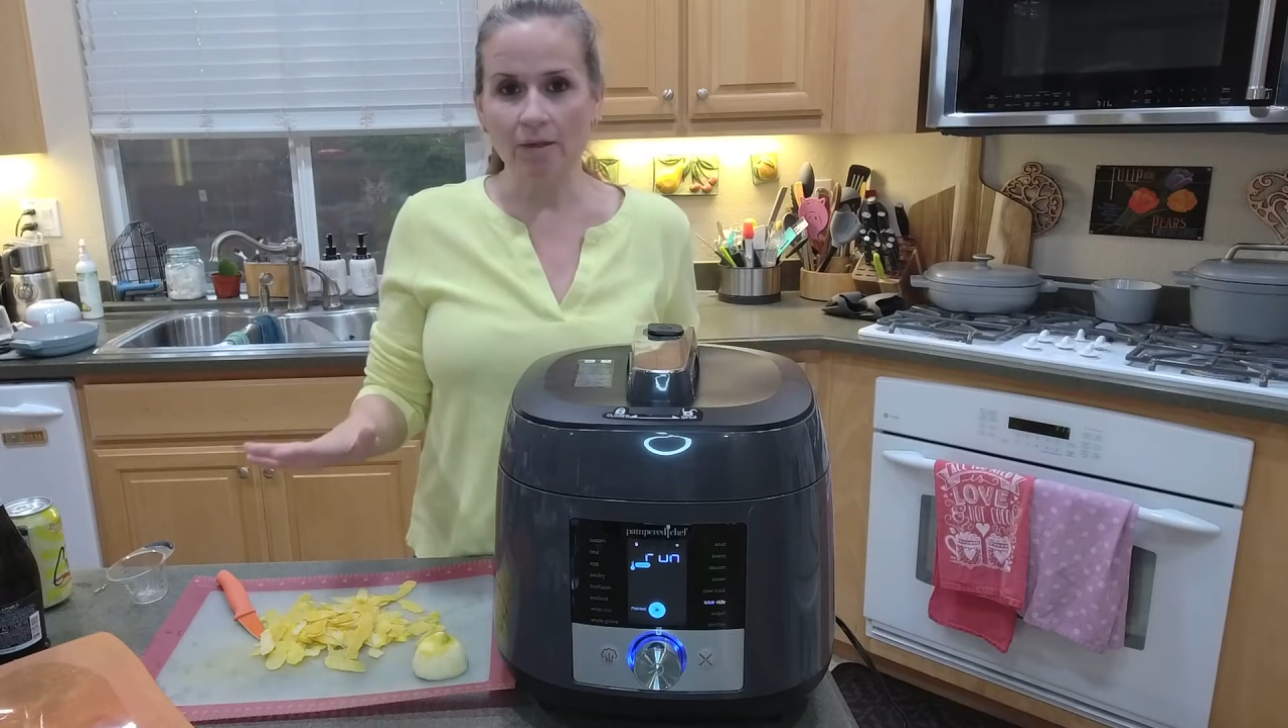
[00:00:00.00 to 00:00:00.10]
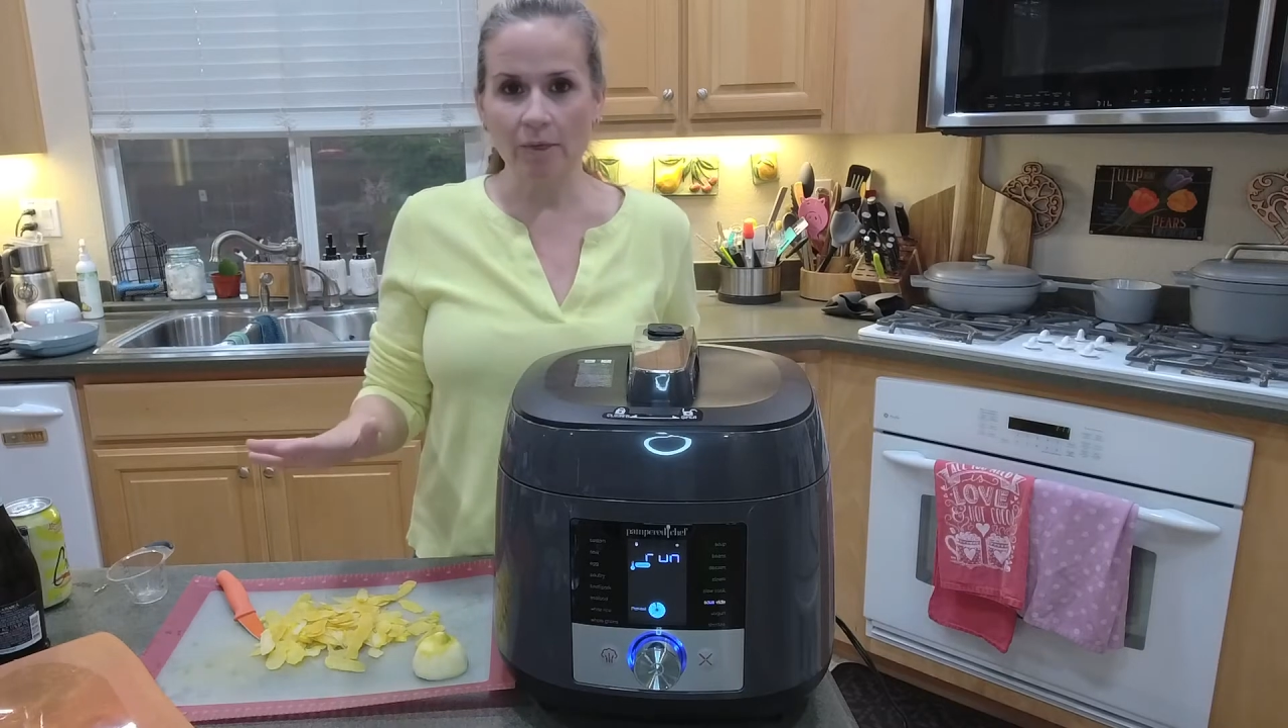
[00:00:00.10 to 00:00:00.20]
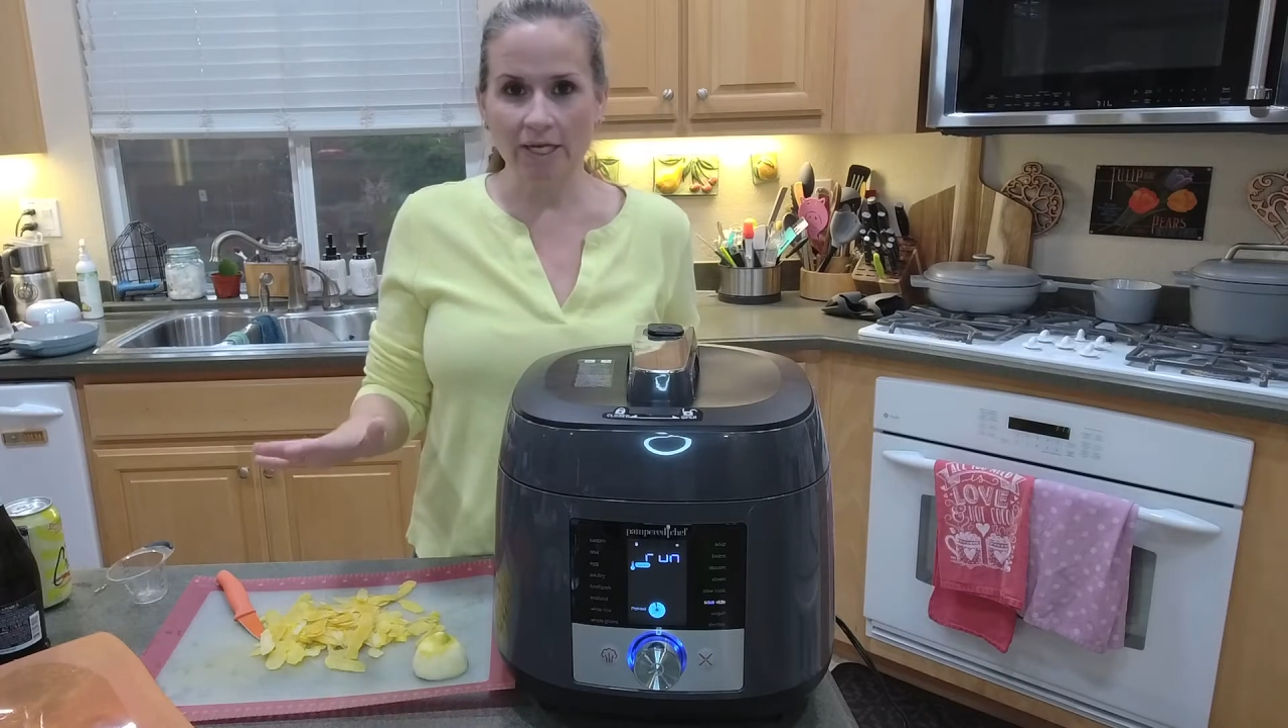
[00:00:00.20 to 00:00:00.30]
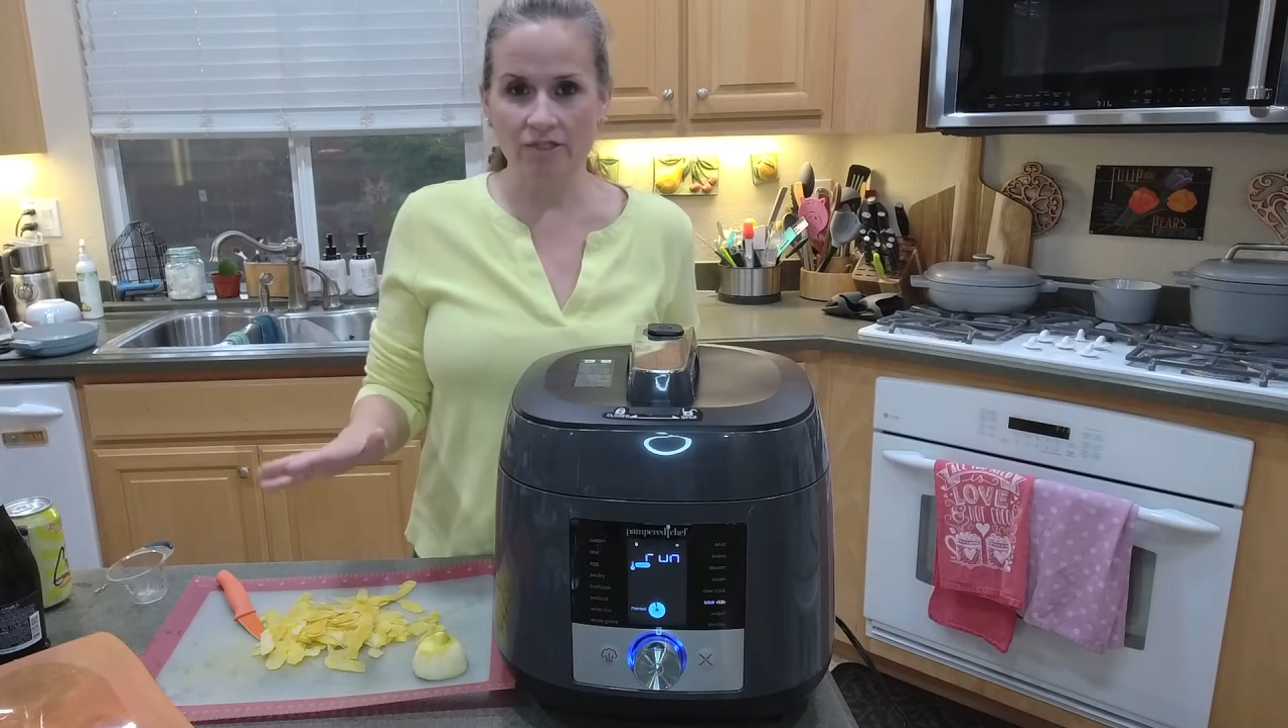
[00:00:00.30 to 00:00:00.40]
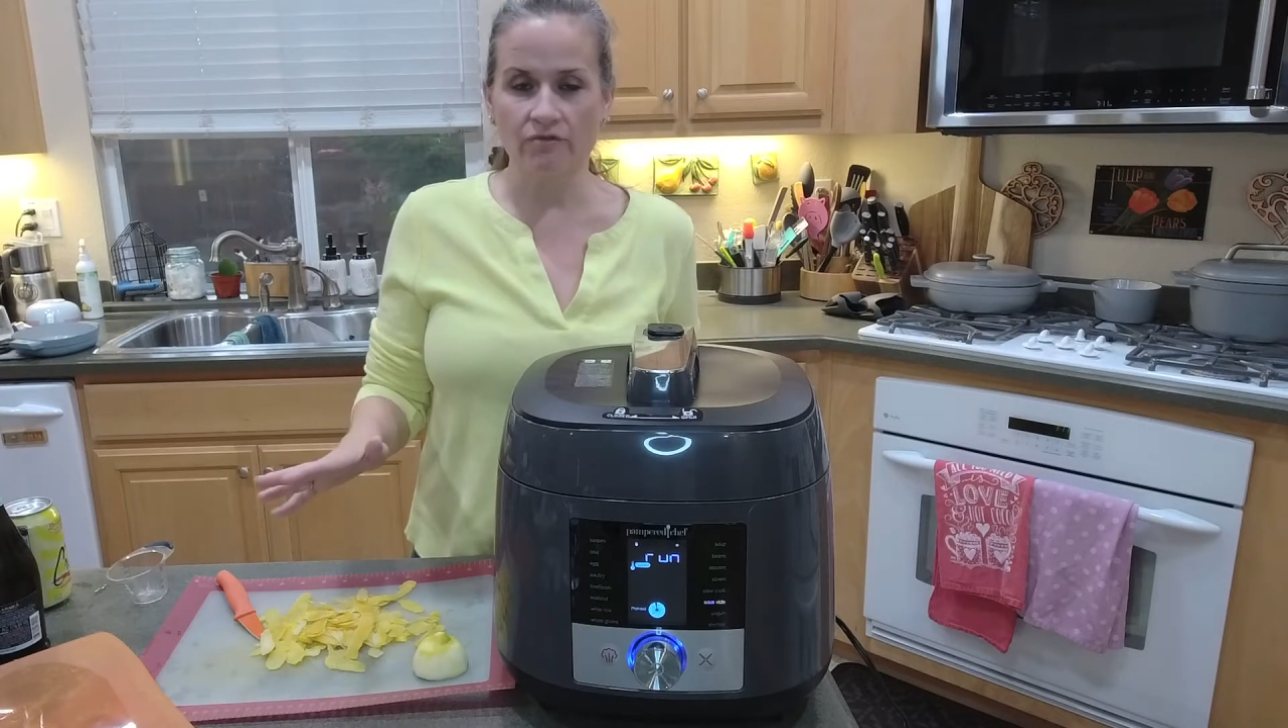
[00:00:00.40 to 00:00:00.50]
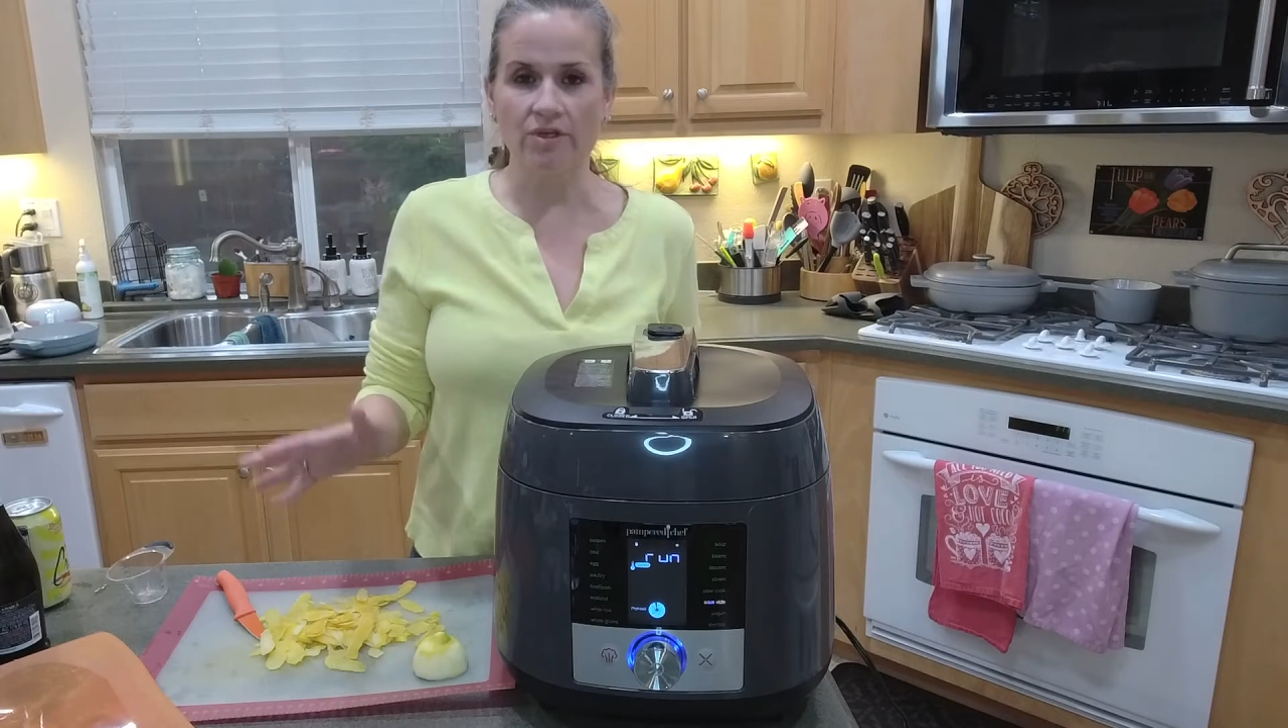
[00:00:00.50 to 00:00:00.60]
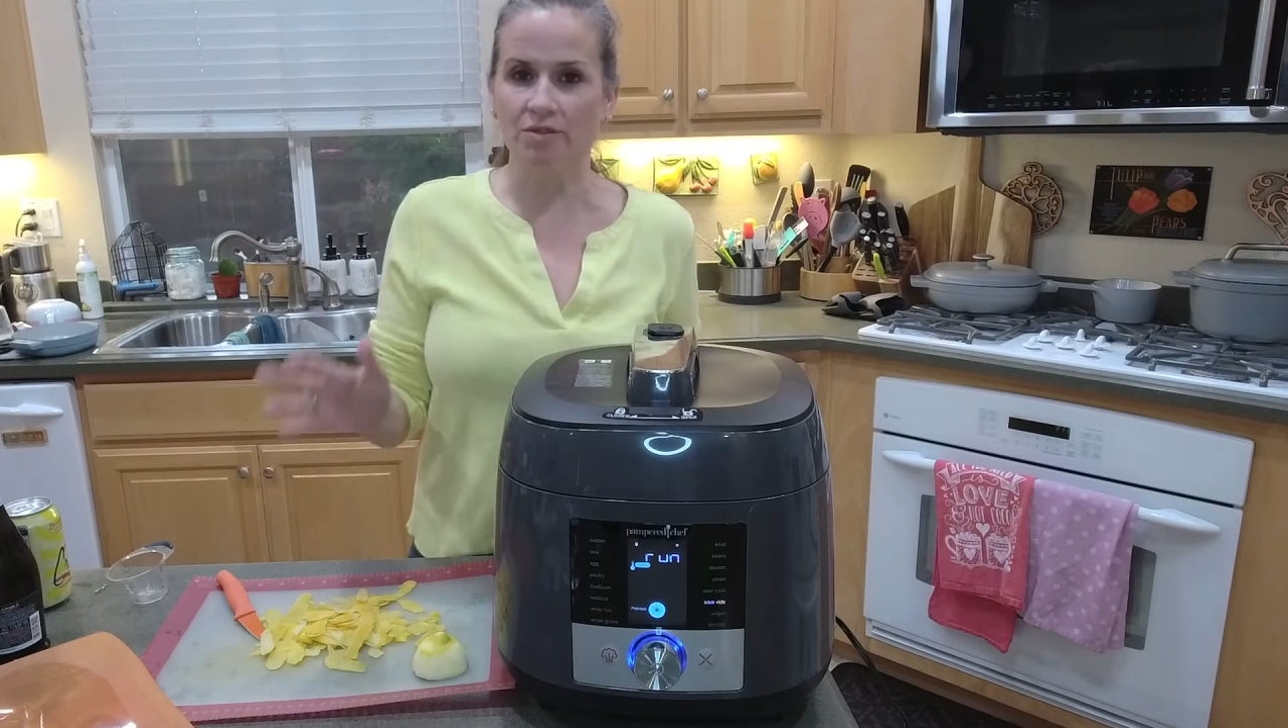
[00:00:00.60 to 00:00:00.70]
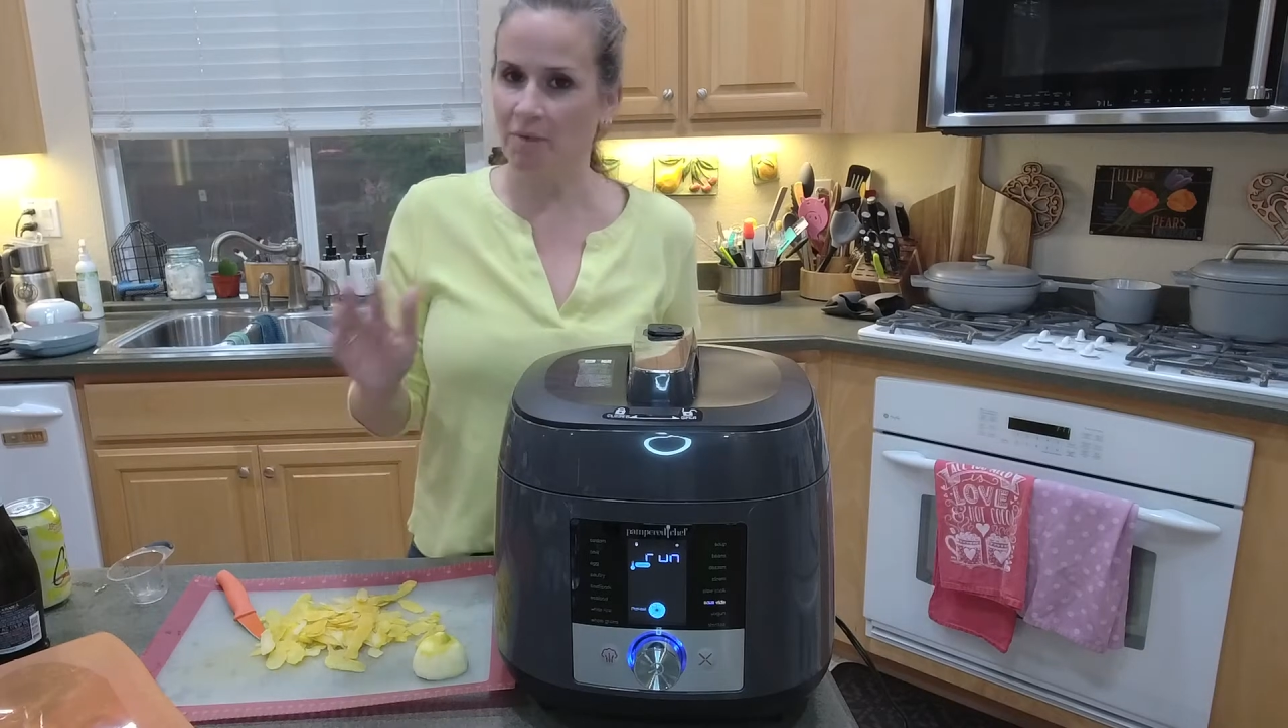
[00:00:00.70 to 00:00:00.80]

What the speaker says: a batch of this,